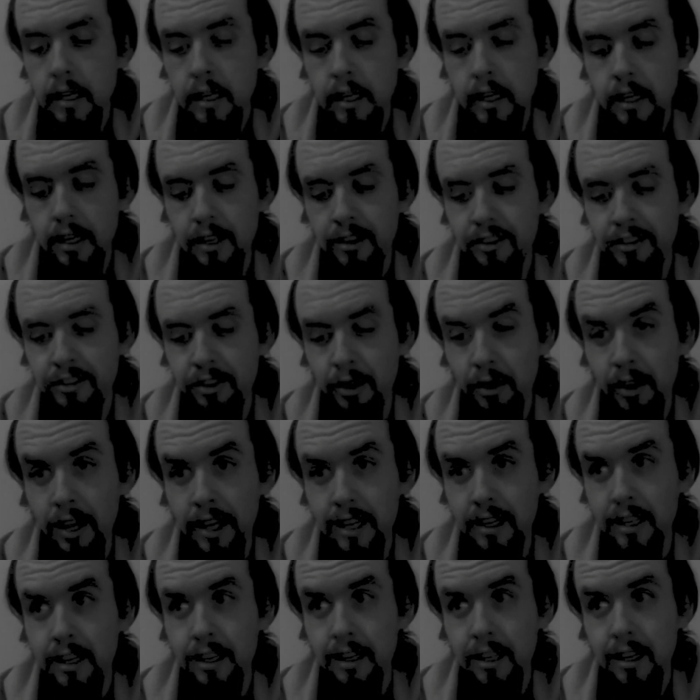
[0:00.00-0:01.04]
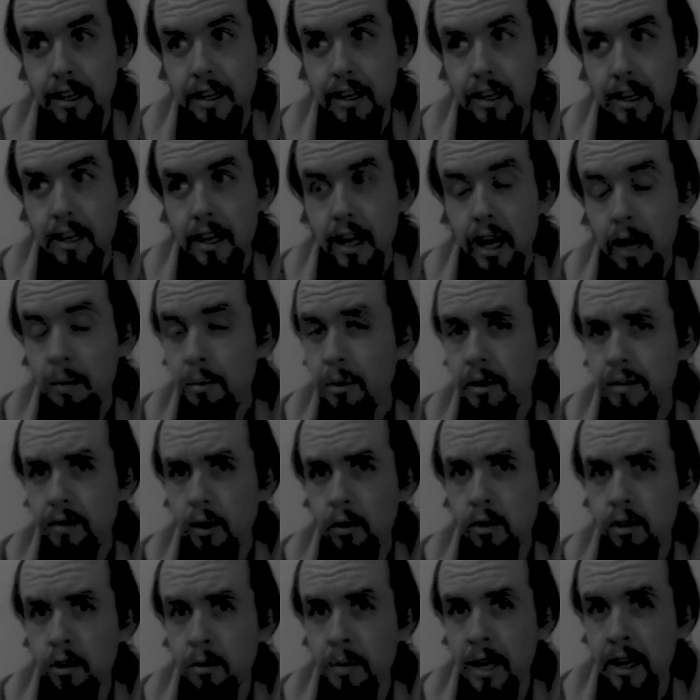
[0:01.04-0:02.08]
And so, like, I'm pretty
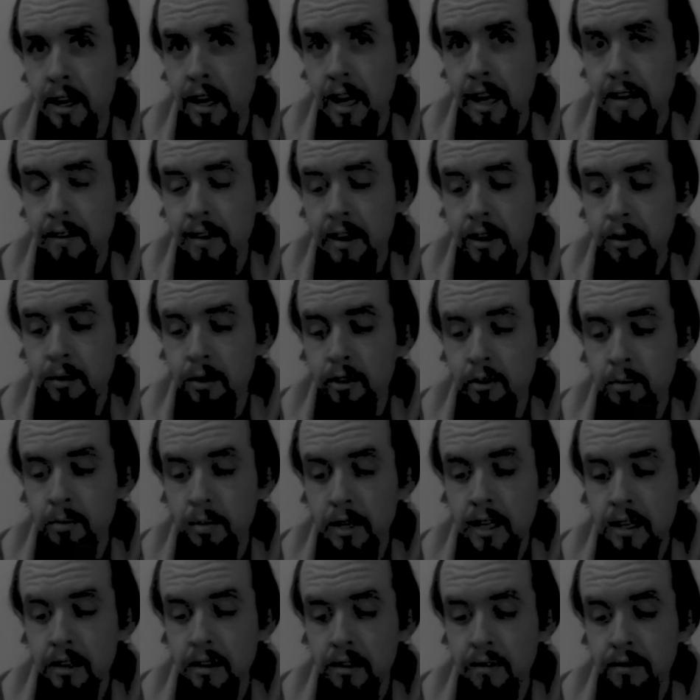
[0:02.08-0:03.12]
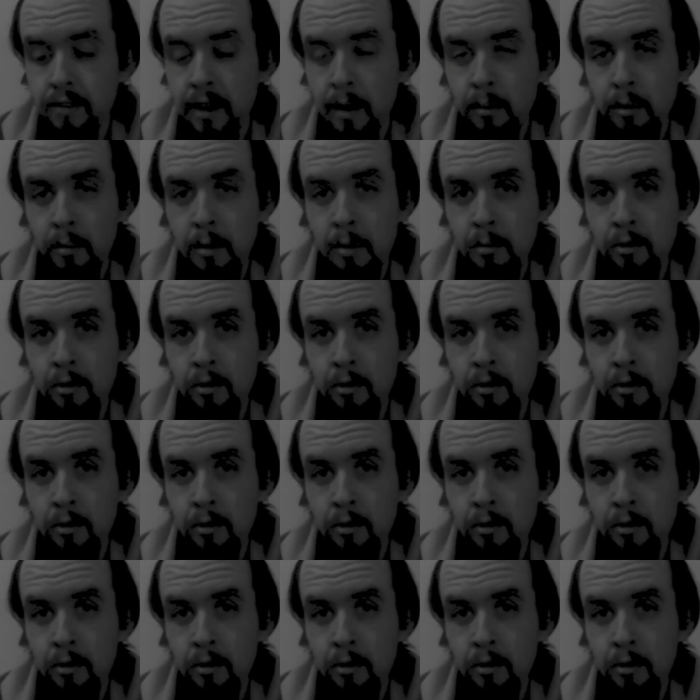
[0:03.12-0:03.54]
vocal about it. I've had to explain to family